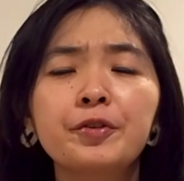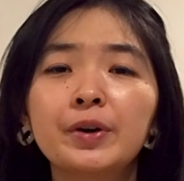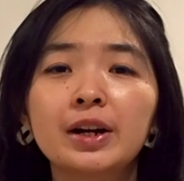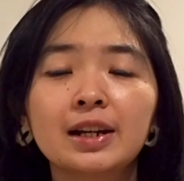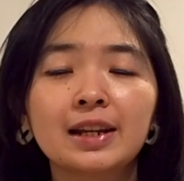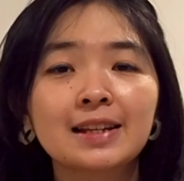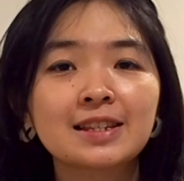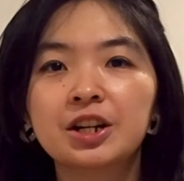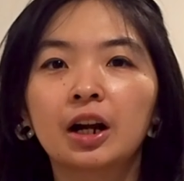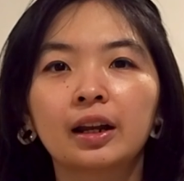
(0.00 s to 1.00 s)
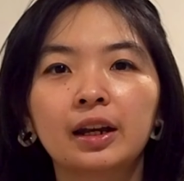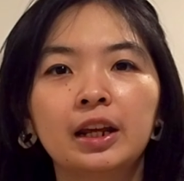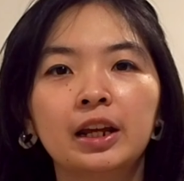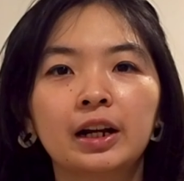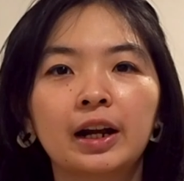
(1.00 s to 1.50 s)
everyone, it's Darlene
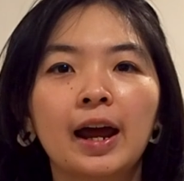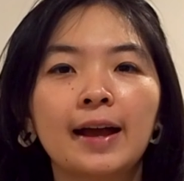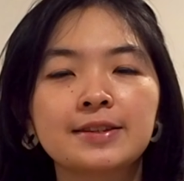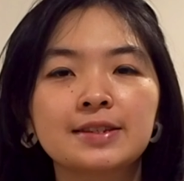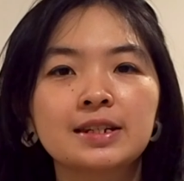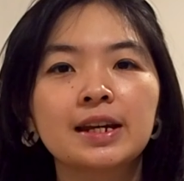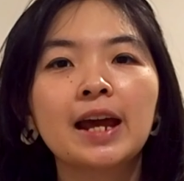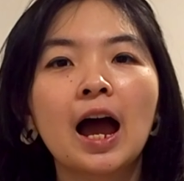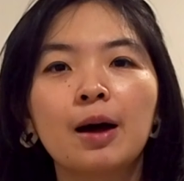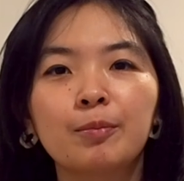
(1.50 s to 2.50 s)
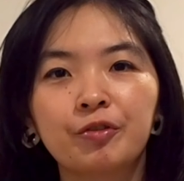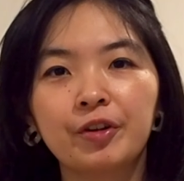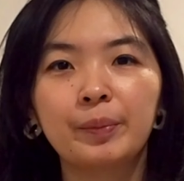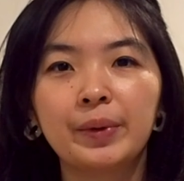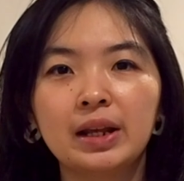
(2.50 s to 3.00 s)
here, and today I'm
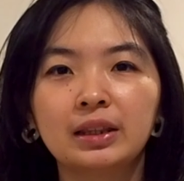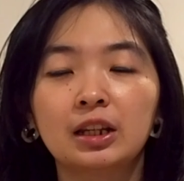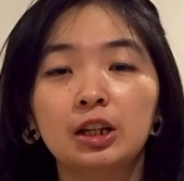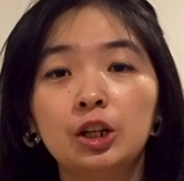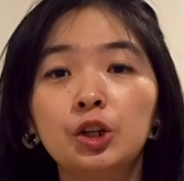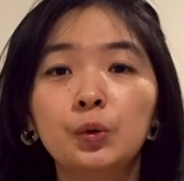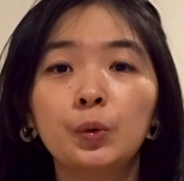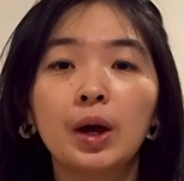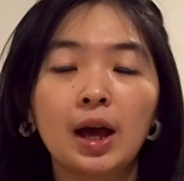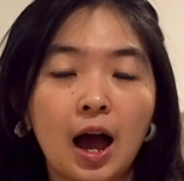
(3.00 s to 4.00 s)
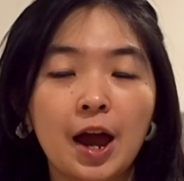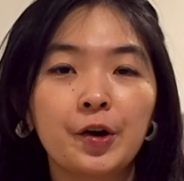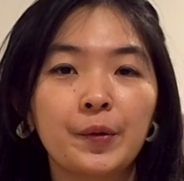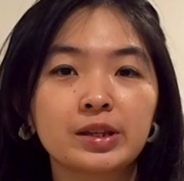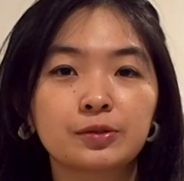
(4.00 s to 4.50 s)
filming the new
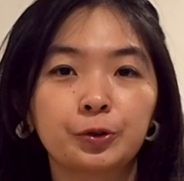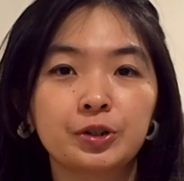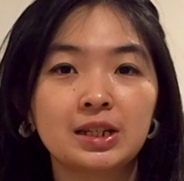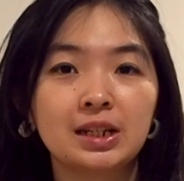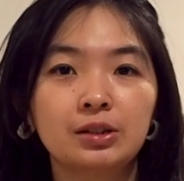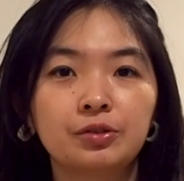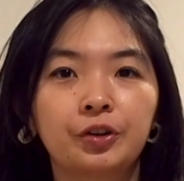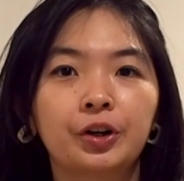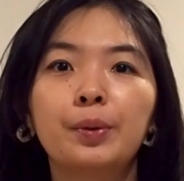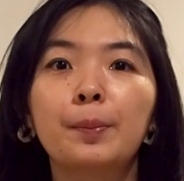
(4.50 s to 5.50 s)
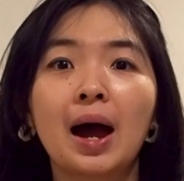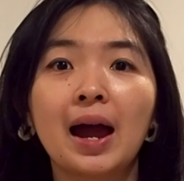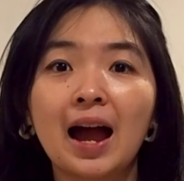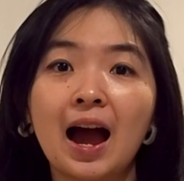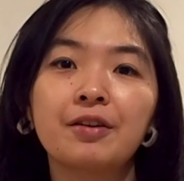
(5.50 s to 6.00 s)
iOS 14 for my